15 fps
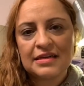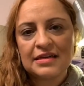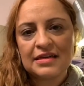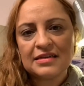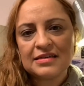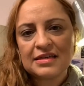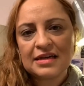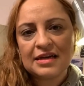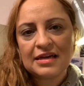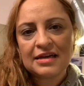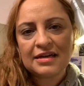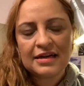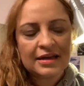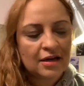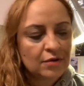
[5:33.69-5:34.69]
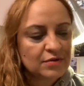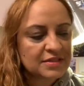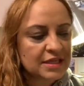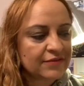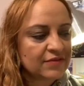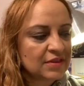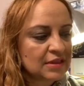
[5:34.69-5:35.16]
And I was
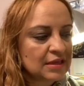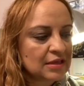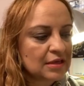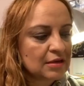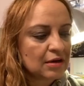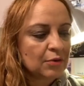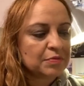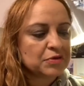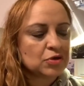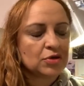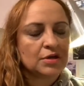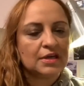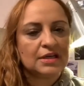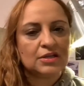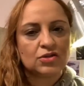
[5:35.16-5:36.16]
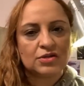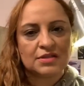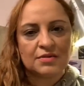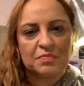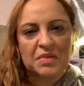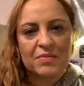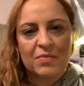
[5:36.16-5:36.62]
given the opportunity to
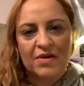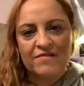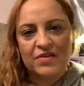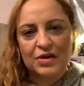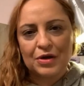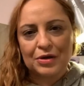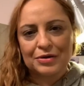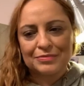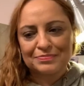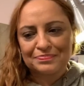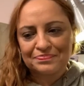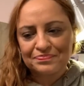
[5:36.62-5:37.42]
submit my video